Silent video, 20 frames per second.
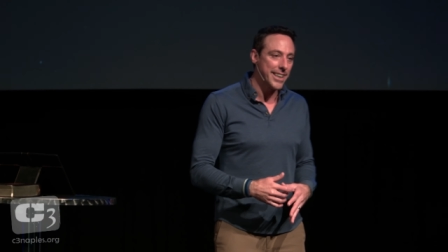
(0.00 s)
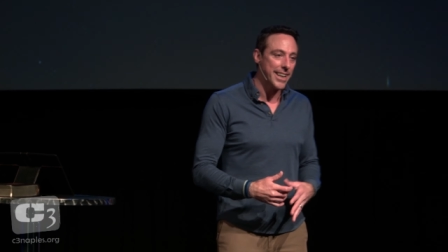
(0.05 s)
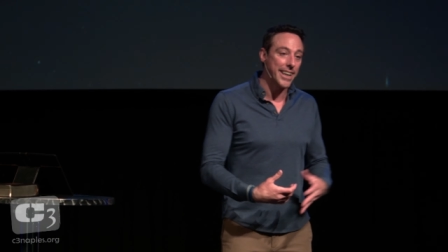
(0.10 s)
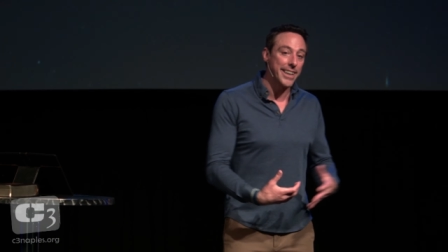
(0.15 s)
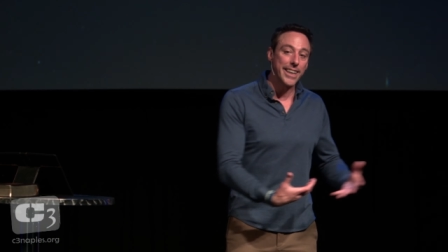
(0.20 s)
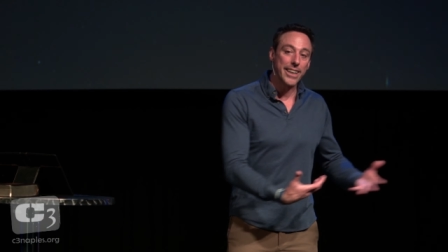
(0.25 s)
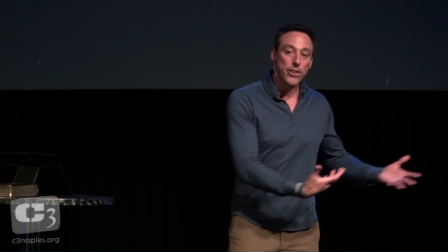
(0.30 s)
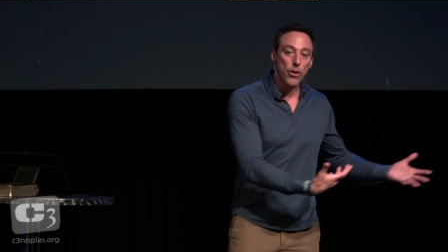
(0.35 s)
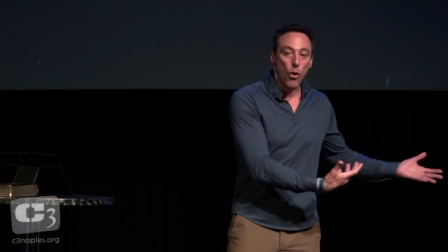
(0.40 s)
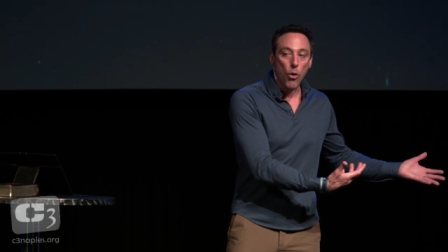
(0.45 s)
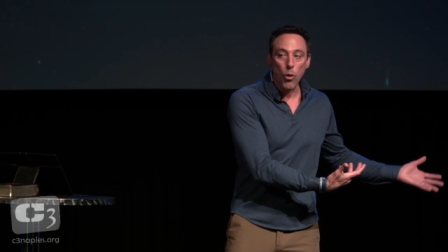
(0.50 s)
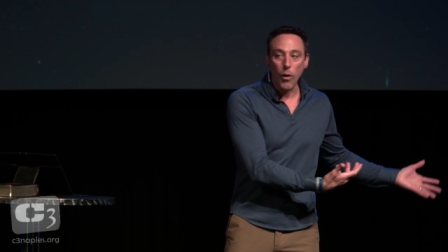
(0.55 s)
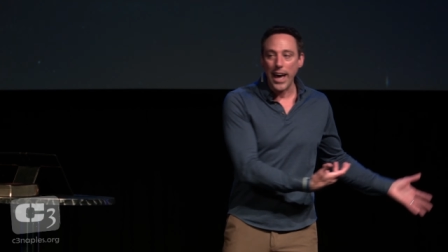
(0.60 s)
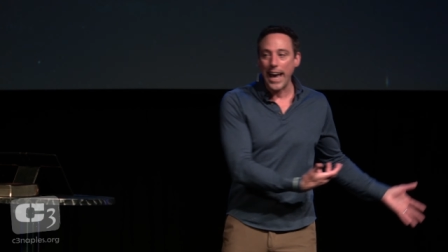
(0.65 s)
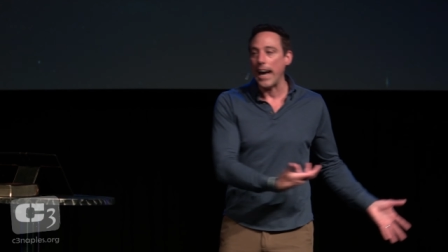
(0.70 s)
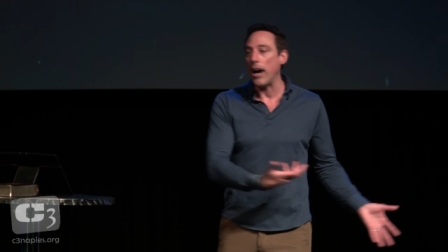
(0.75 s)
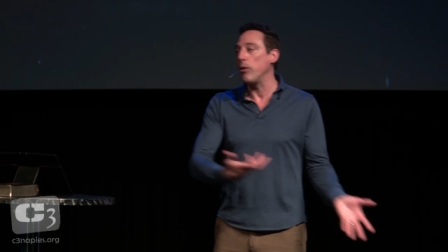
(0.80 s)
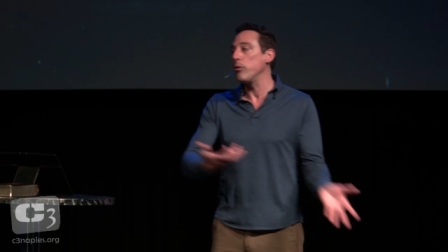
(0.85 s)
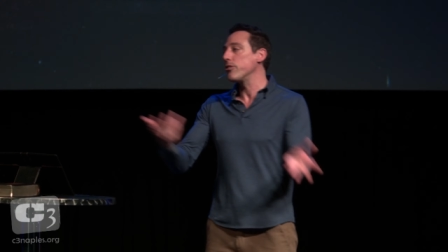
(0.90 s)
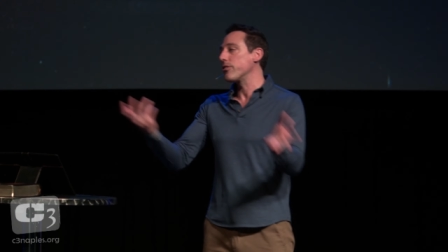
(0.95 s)
I think the whole
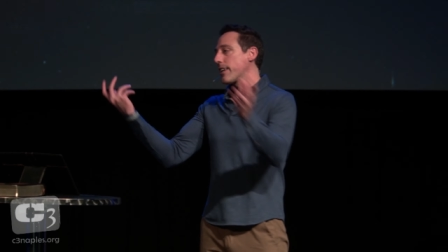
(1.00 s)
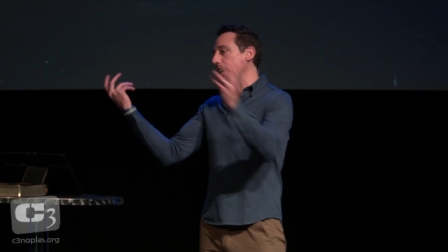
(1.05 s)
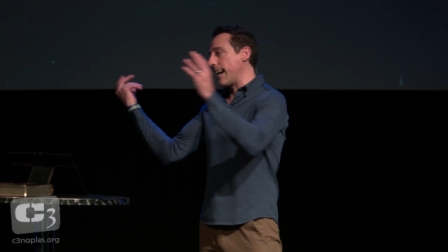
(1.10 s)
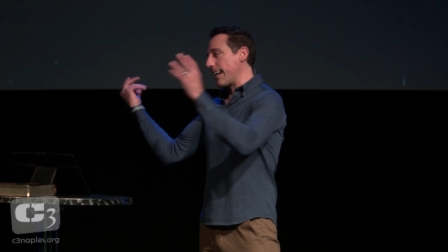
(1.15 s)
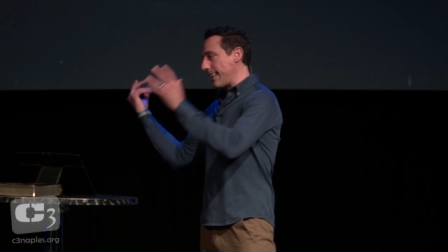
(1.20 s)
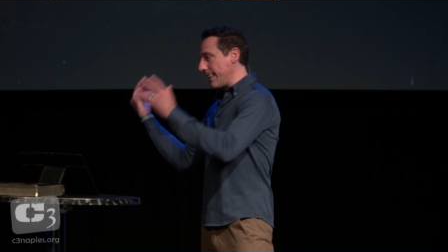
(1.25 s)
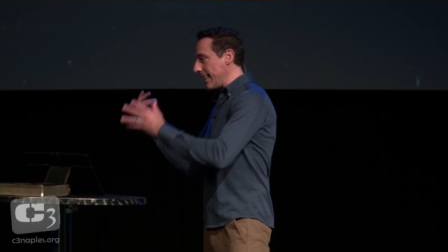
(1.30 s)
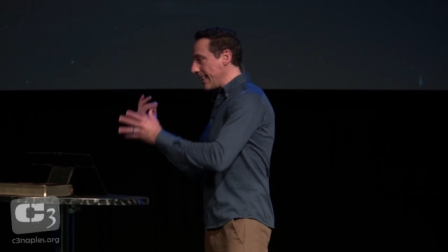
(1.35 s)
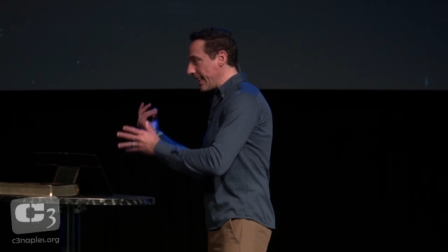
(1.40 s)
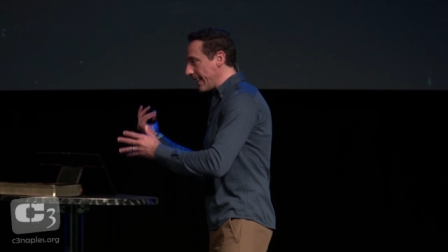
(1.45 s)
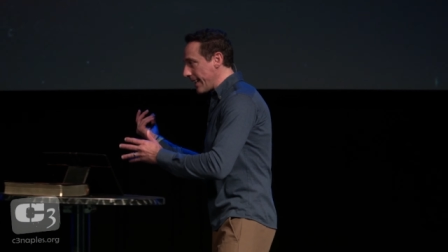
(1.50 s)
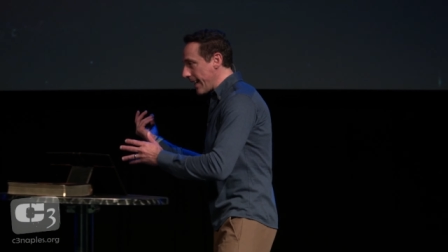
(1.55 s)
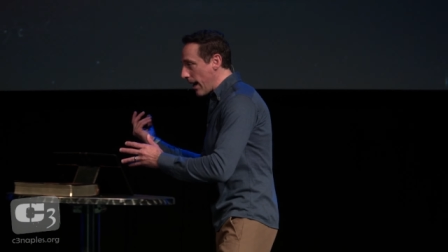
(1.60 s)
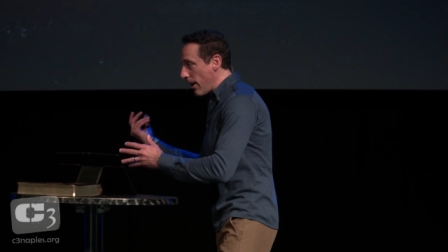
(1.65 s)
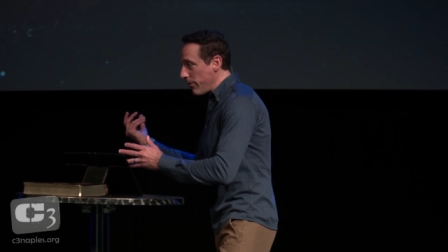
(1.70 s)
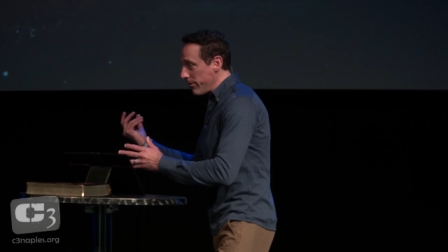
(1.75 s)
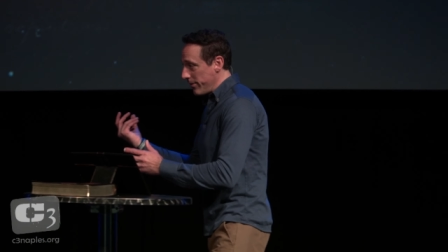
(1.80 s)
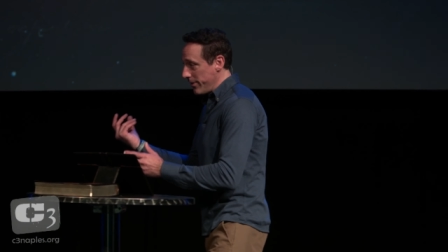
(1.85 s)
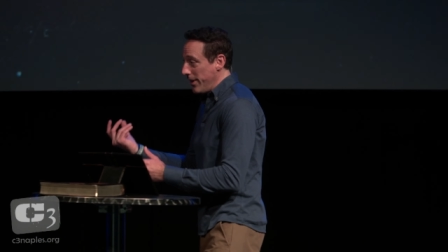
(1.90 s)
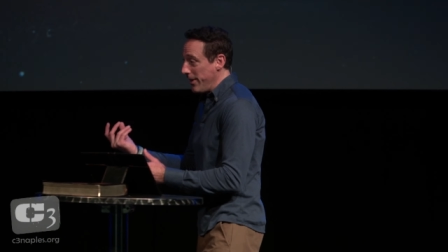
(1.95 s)
house got cleaned out.
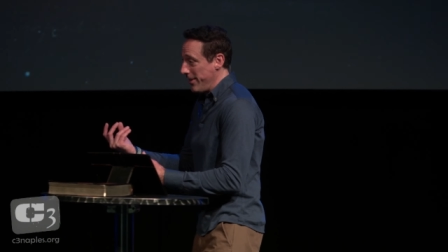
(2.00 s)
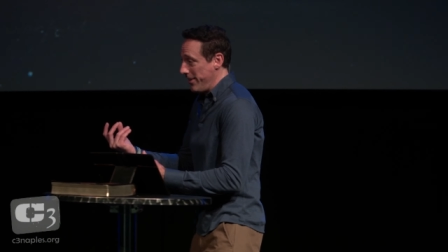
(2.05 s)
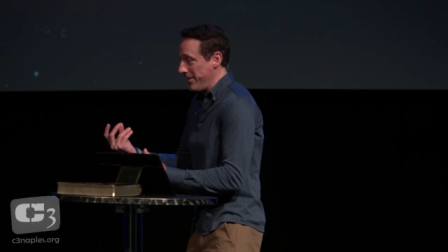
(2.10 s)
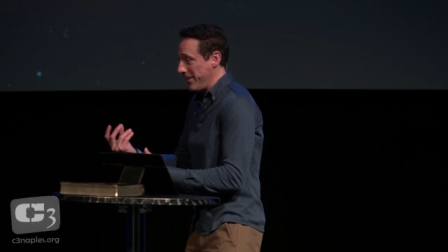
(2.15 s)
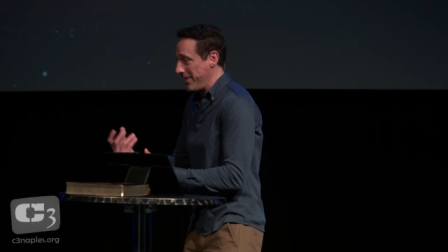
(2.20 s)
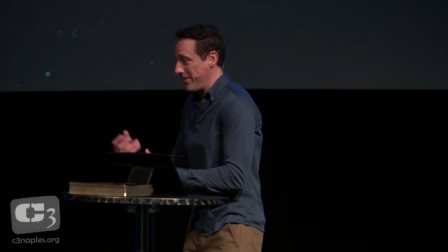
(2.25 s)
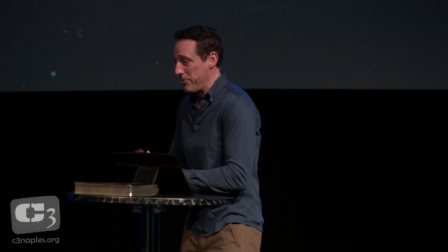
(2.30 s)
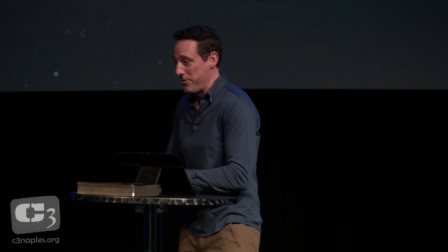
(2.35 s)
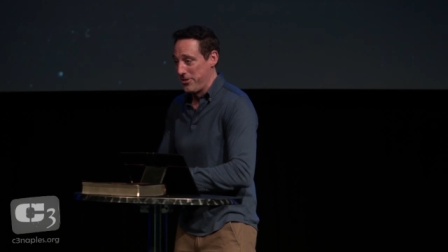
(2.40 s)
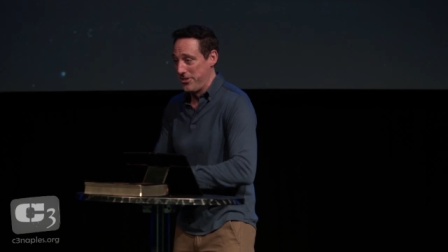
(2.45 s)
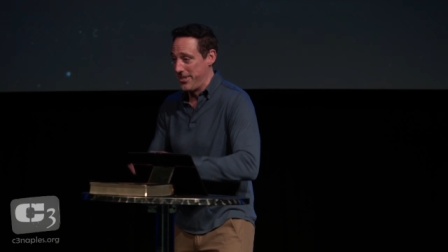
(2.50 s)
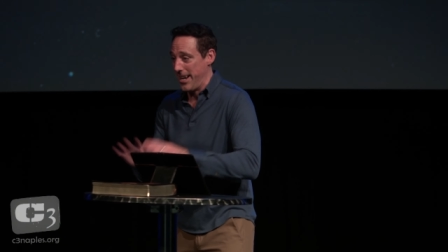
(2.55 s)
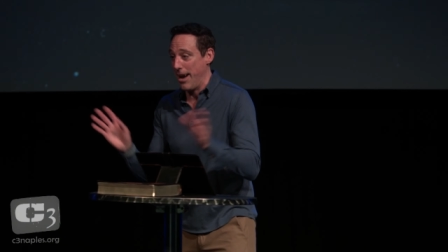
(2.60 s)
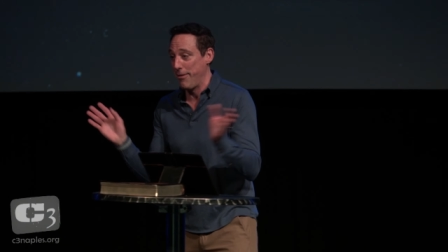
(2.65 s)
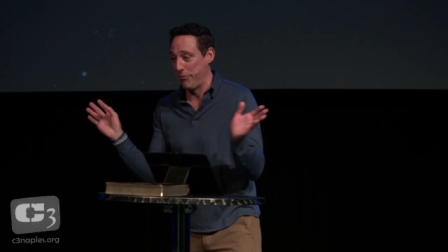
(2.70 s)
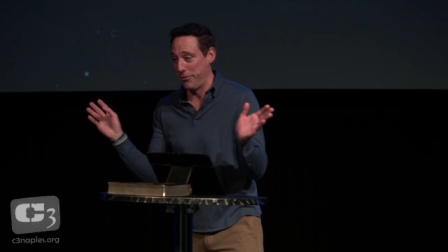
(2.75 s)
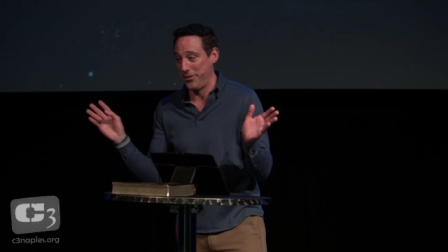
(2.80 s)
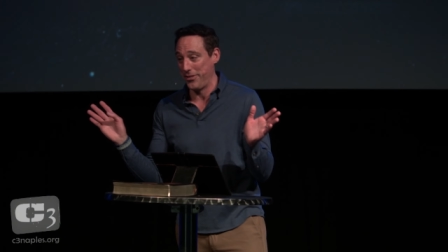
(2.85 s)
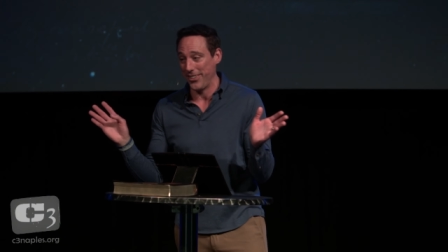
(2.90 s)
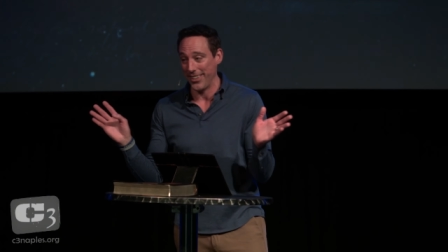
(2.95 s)
Just
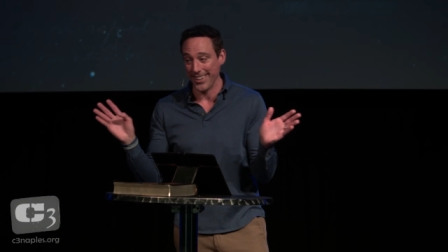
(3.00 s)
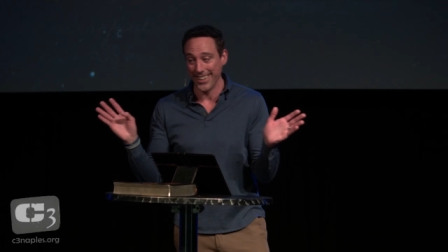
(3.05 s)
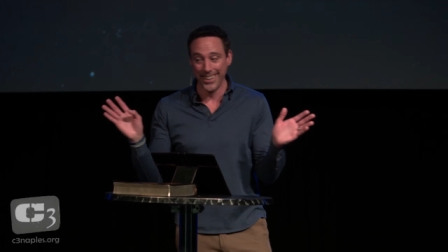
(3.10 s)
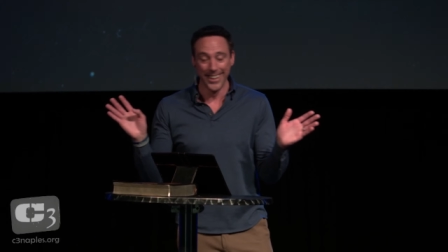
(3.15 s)
everything.